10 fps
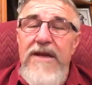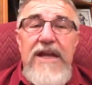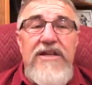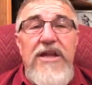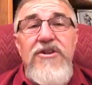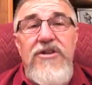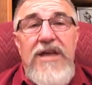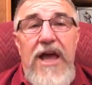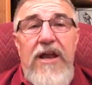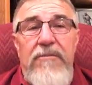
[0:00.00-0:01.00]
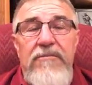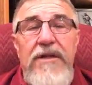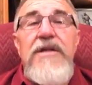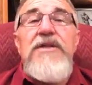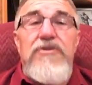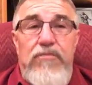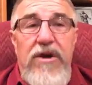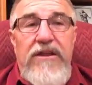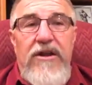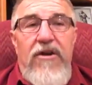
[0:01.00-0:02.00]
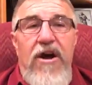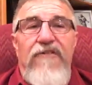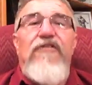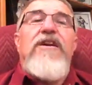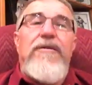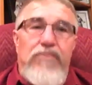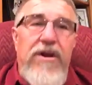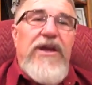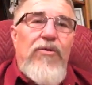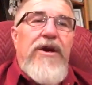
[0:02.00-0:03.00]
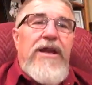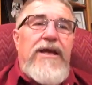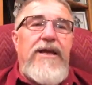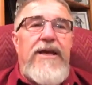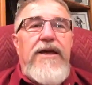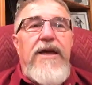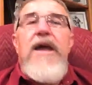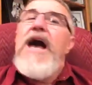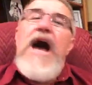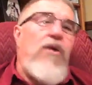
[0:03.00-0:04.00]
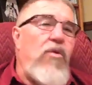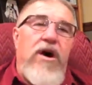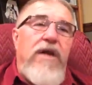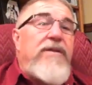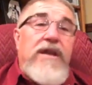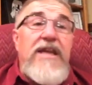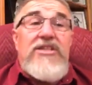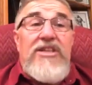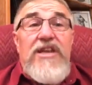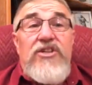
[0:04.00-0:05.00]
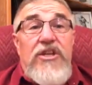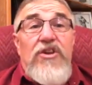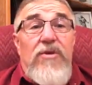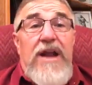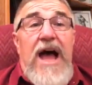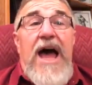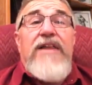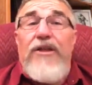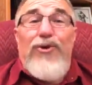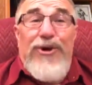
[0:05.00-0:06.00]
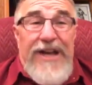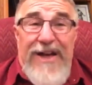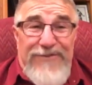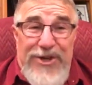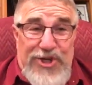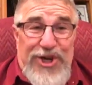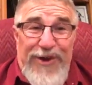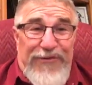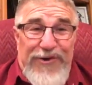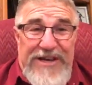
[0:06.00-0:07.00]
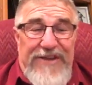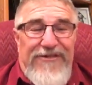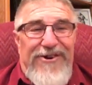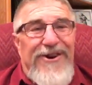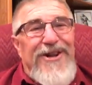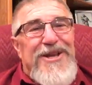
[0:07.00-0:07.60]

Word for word: He said, You tell them to bring their offering and bring it willingly. I want them. And He says to you and I, the Lord loves a cheerful giver.